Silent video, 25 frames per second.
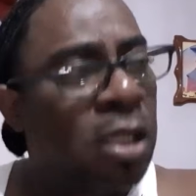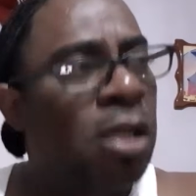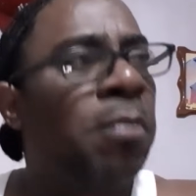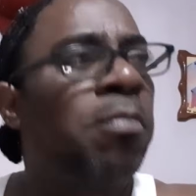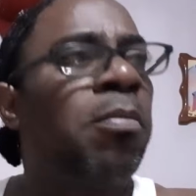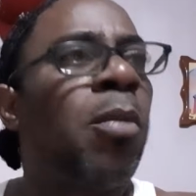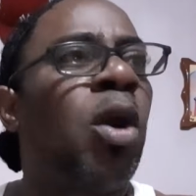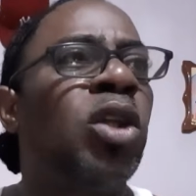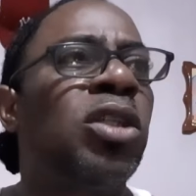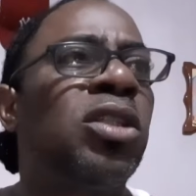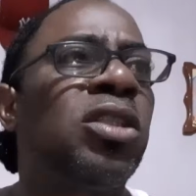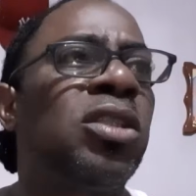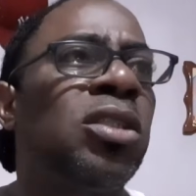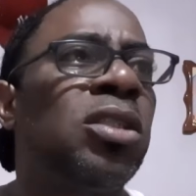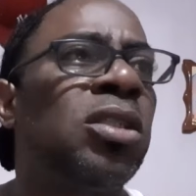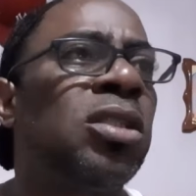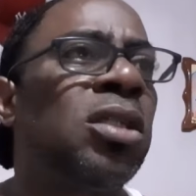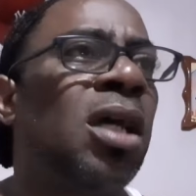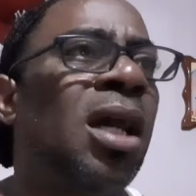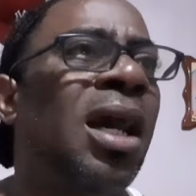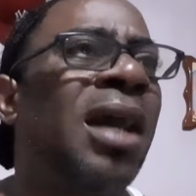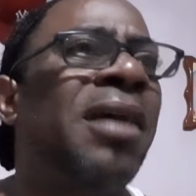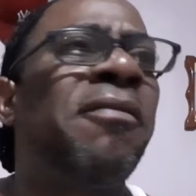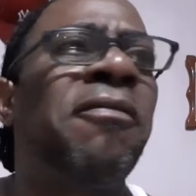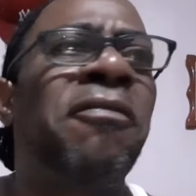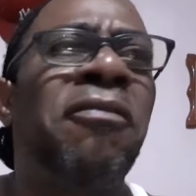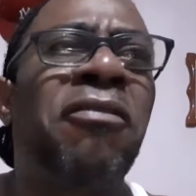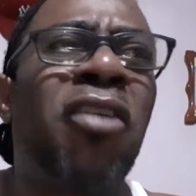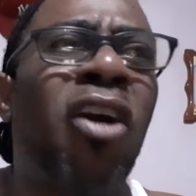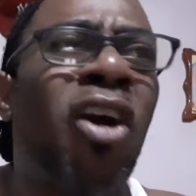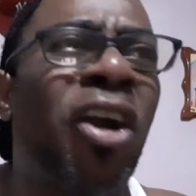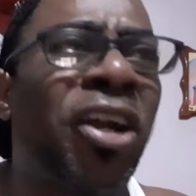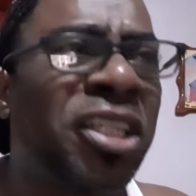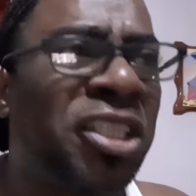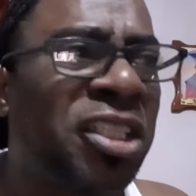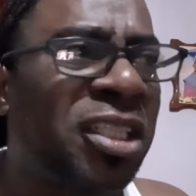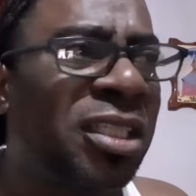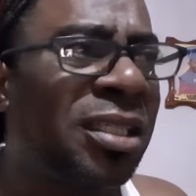But
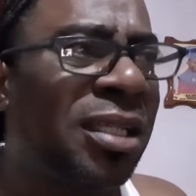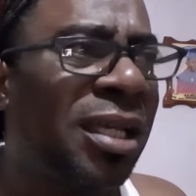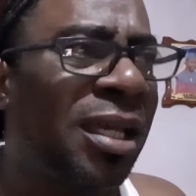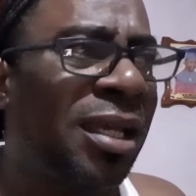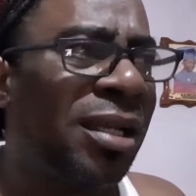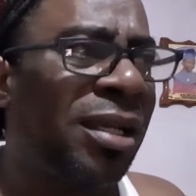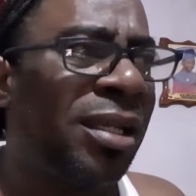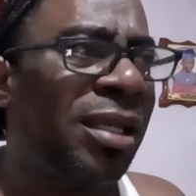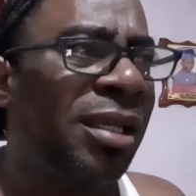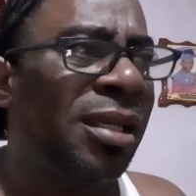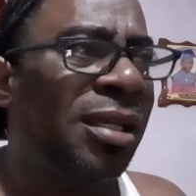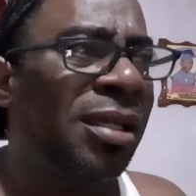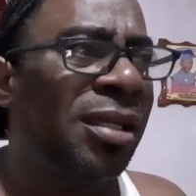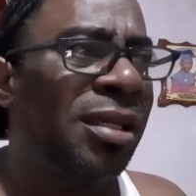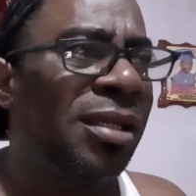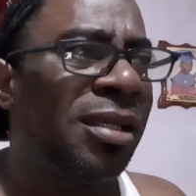unfortunately,